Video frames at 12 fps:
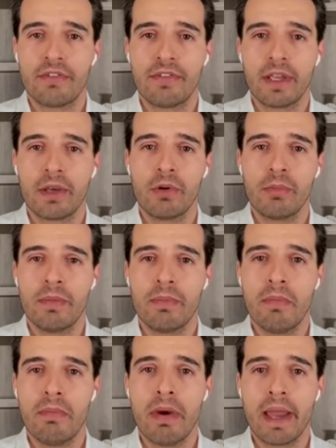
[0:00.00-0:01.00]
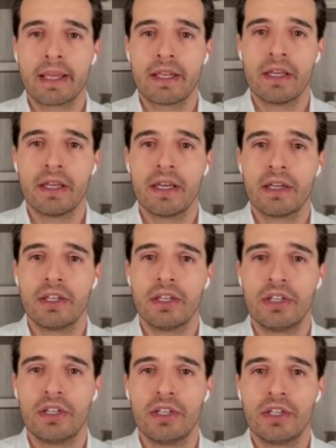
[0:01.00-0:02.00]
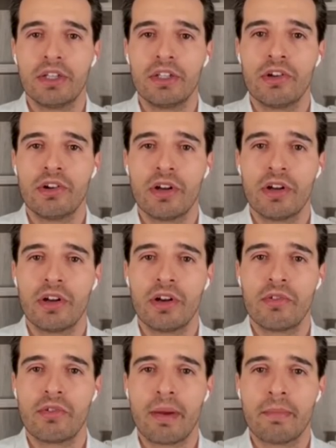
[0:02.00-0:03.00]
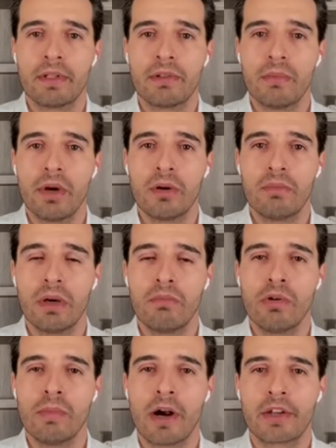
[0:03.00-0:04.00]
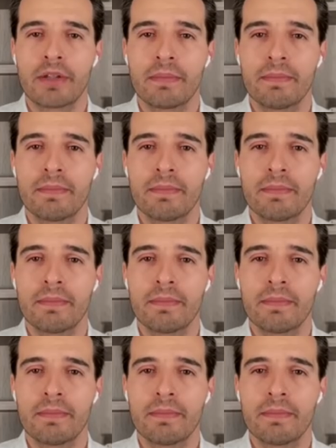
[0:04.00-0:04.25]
I think we'll be back in a rampant bull market.